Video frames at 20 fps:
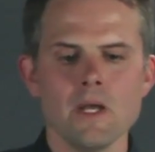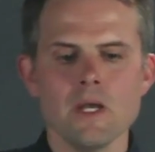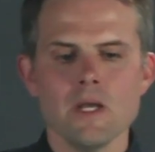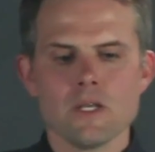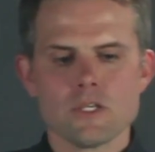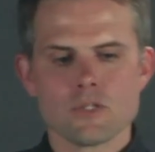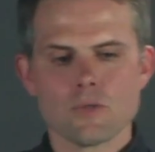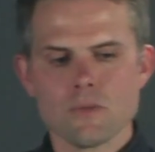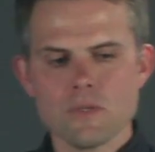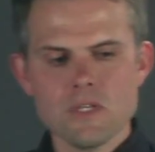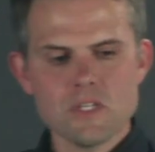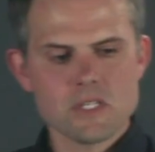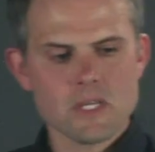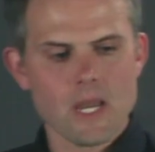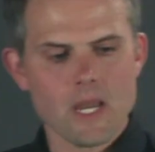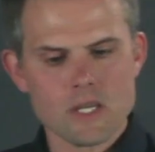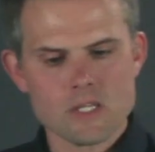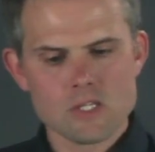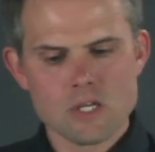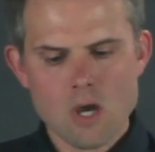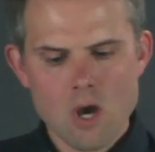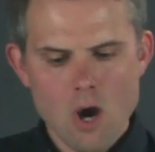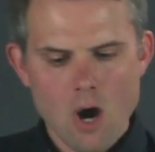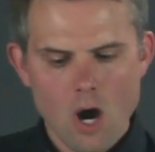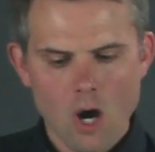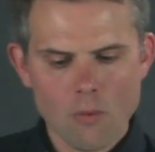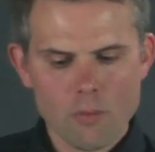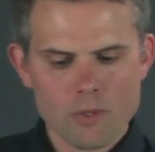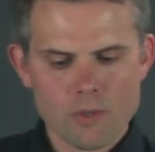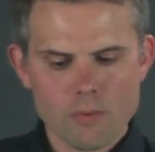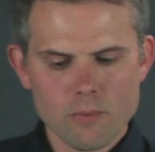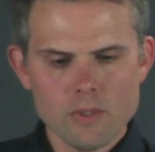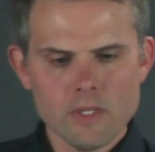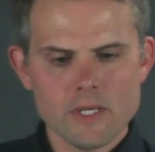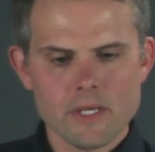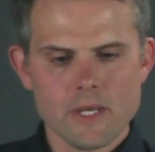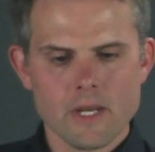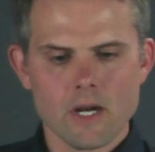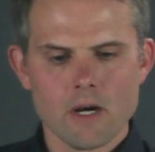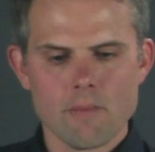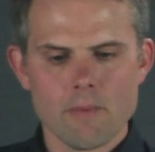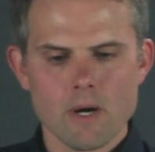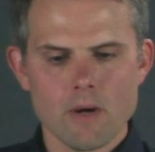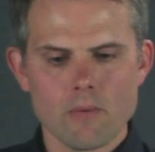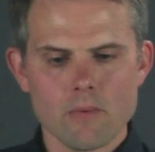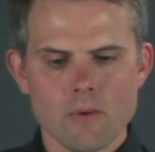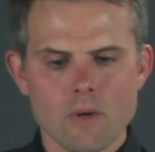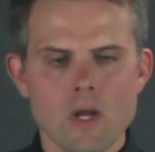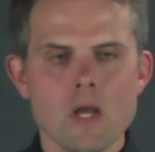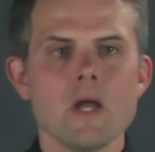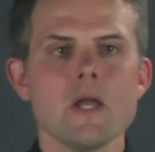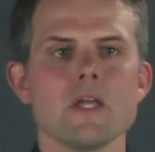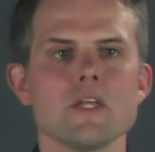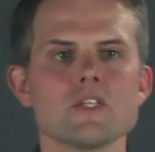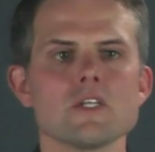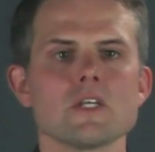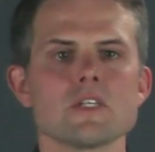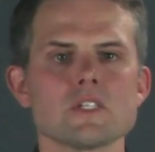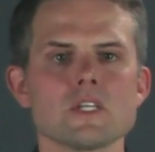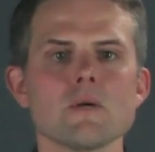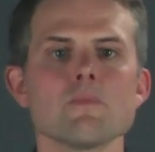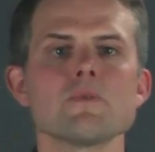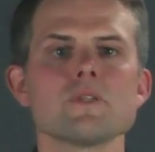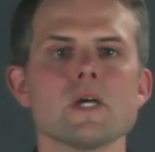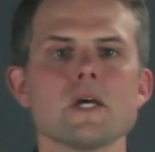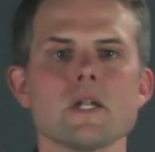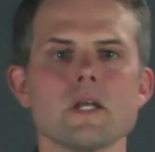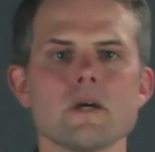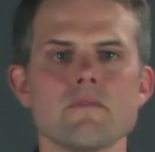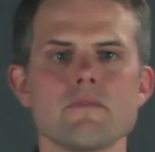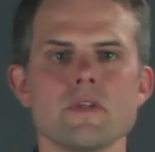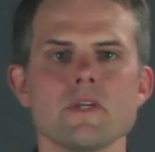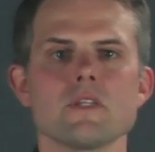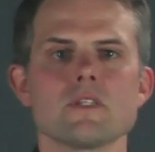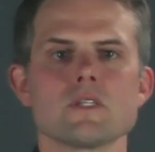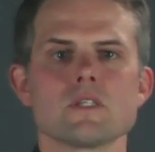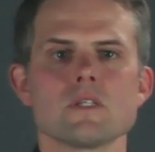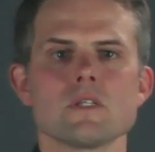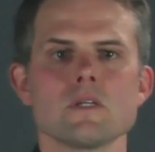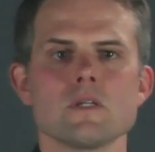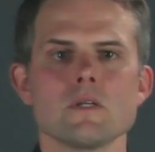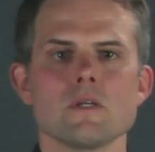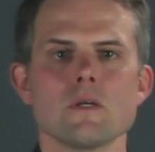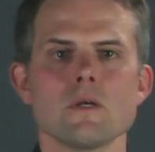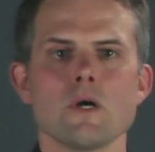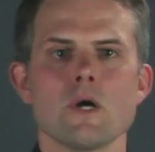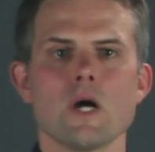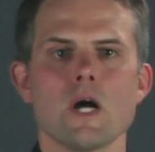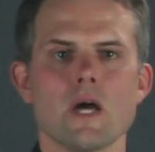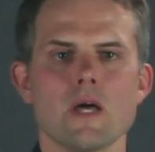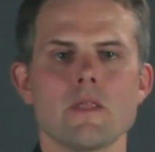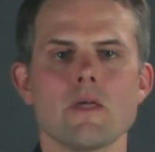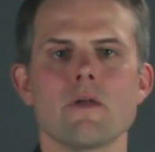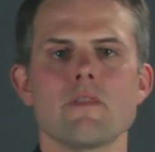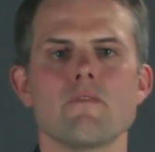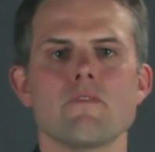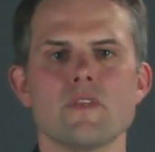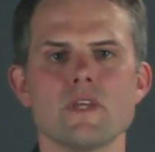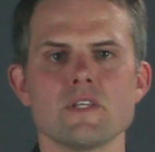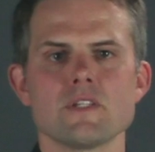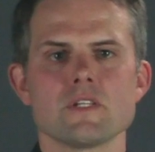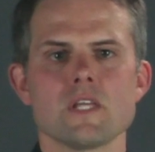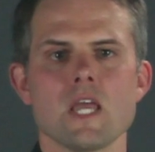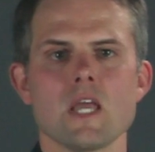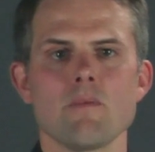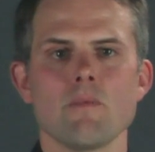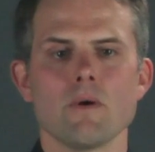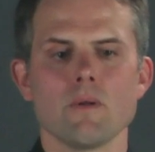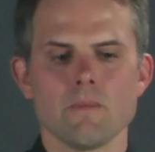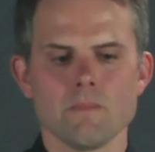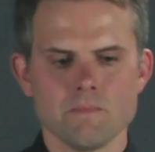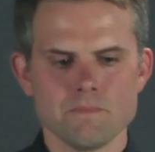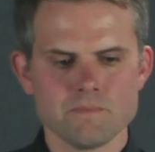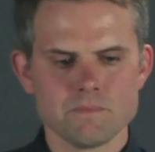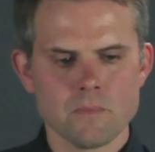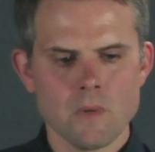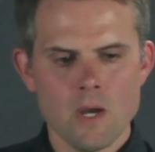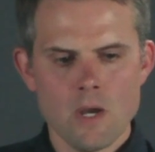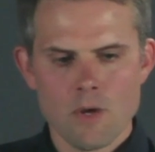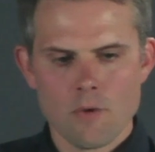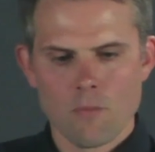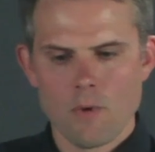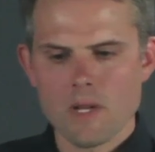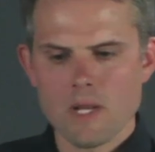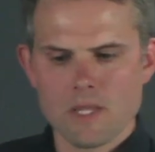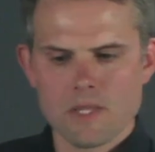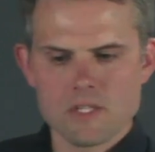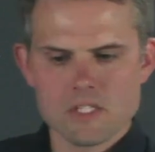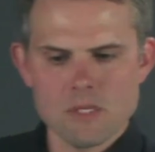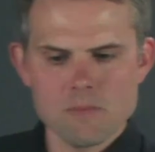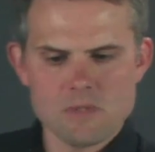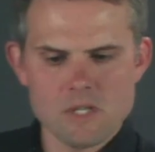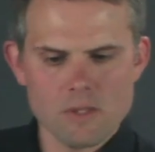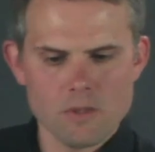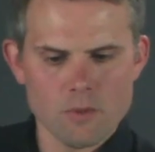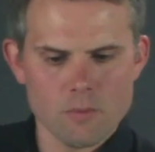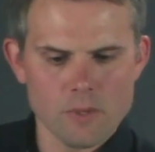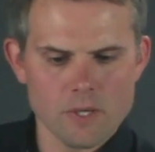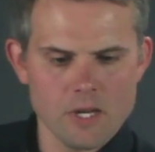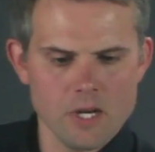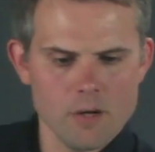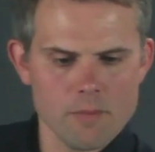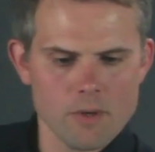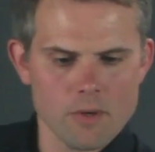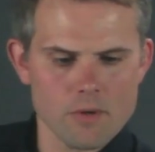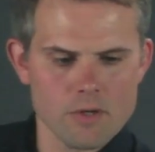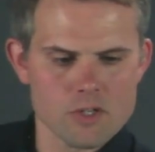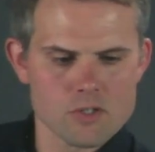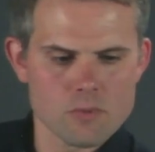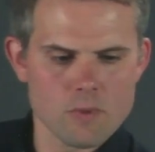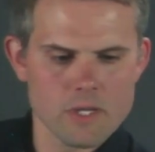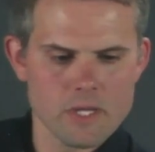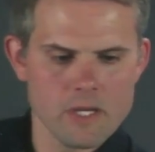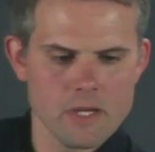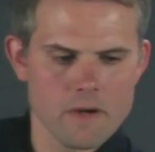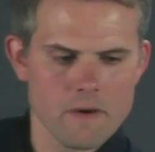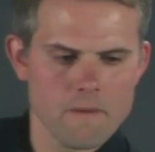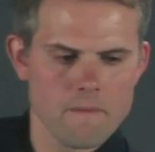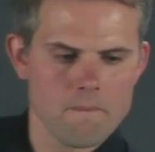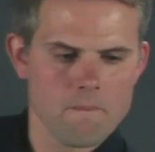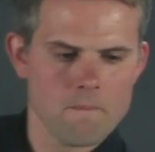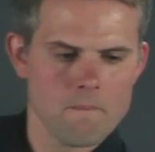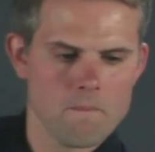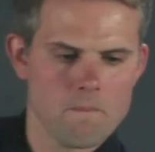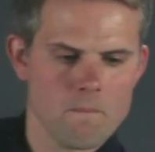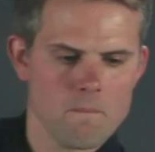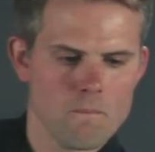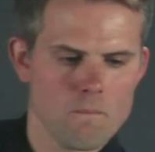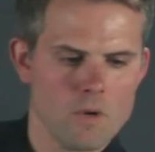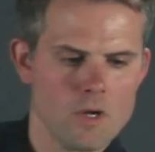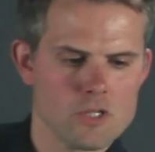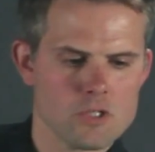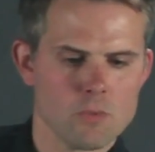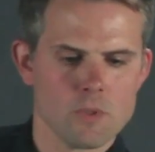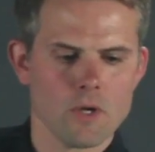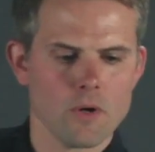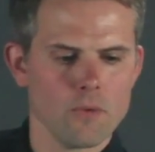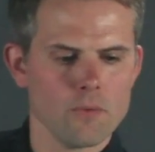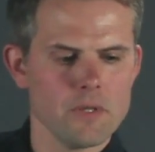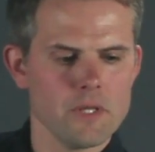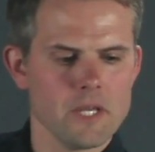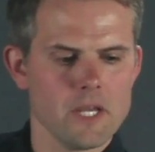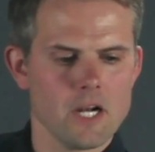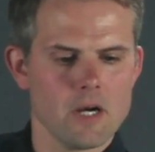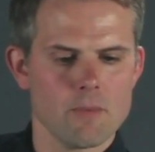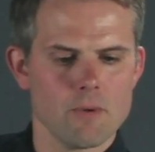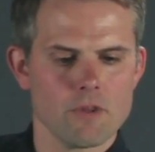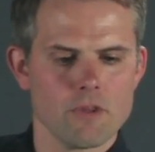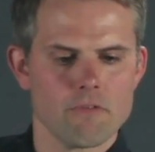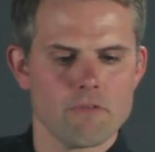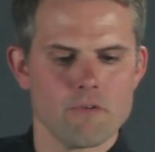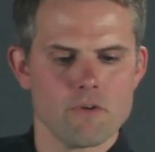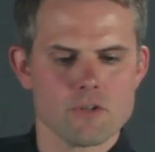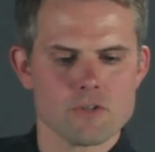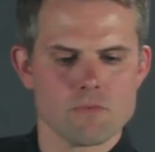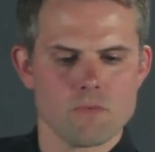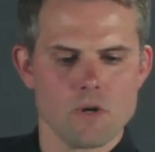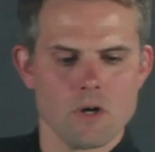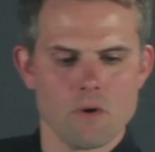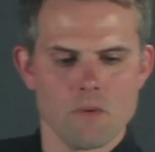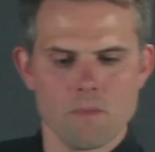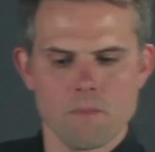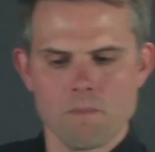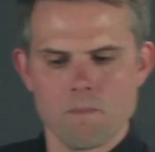So in this case, all we really care about is a subset of this table. Right, and the subset that we care about is right here. Right, so we only care about the first row.